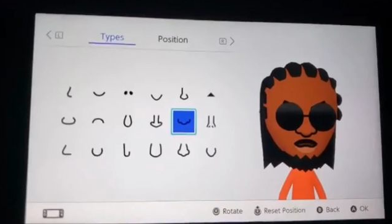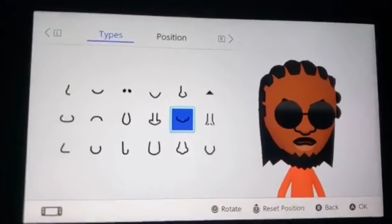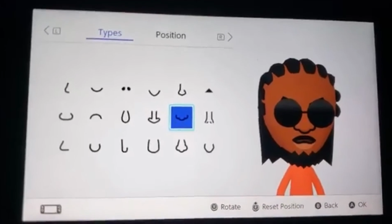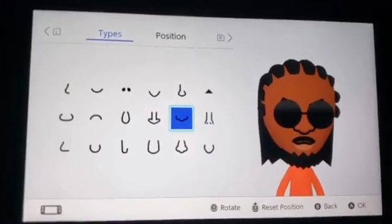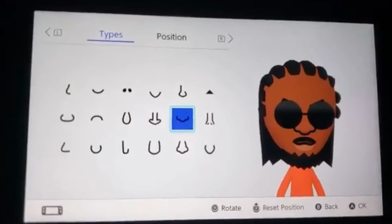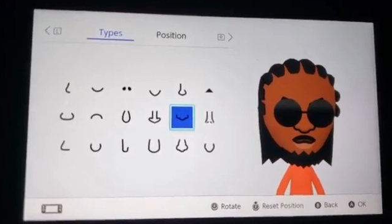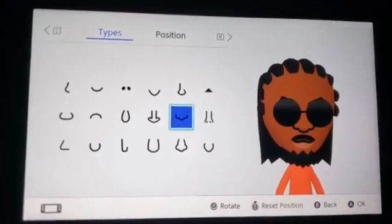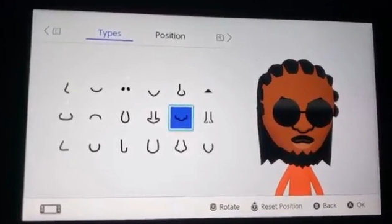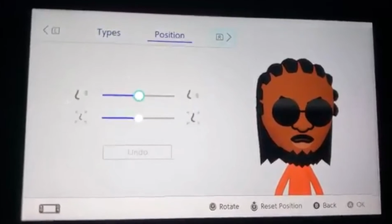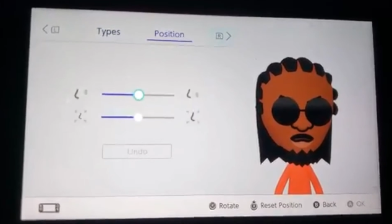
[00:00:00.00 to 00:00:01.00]
And then gotta
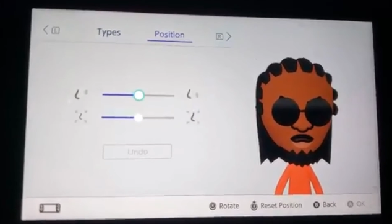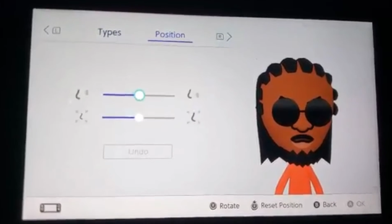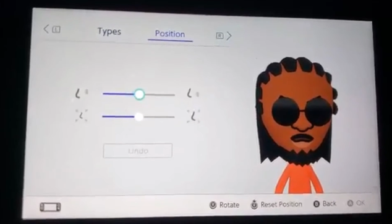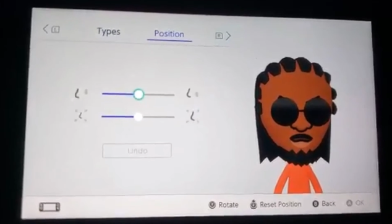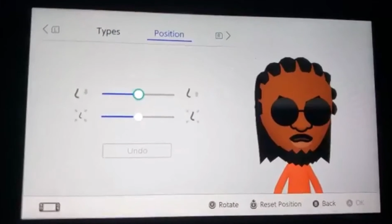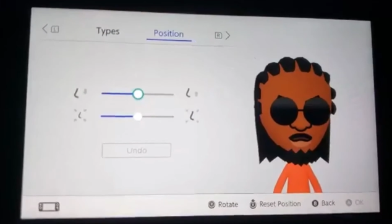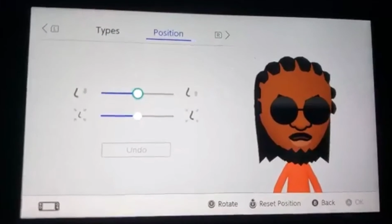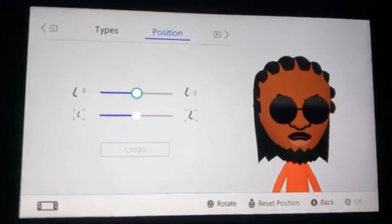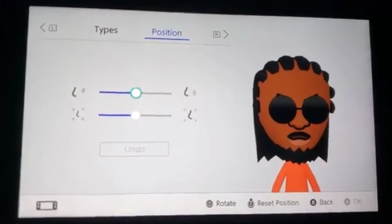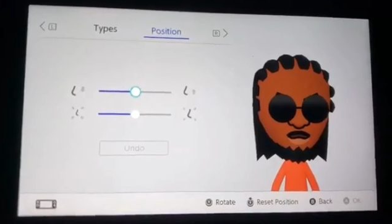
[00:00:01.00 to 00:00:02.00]
pick that nose
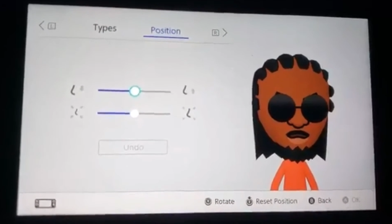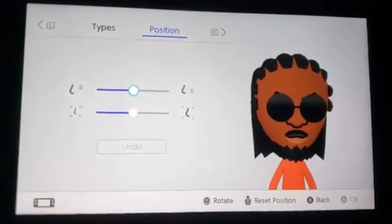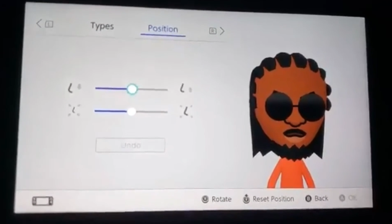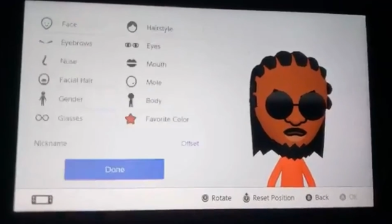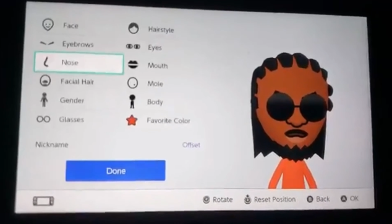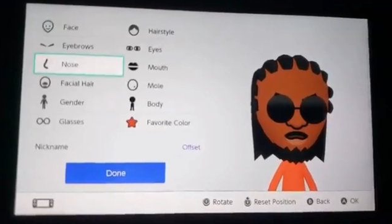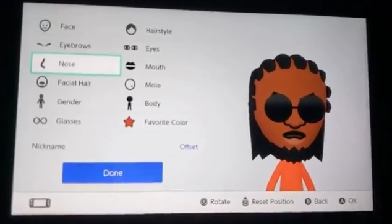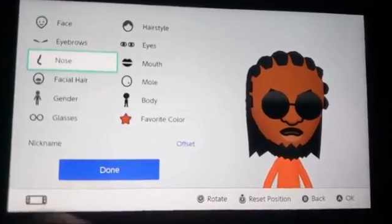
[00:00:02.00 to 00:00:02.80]
position right there.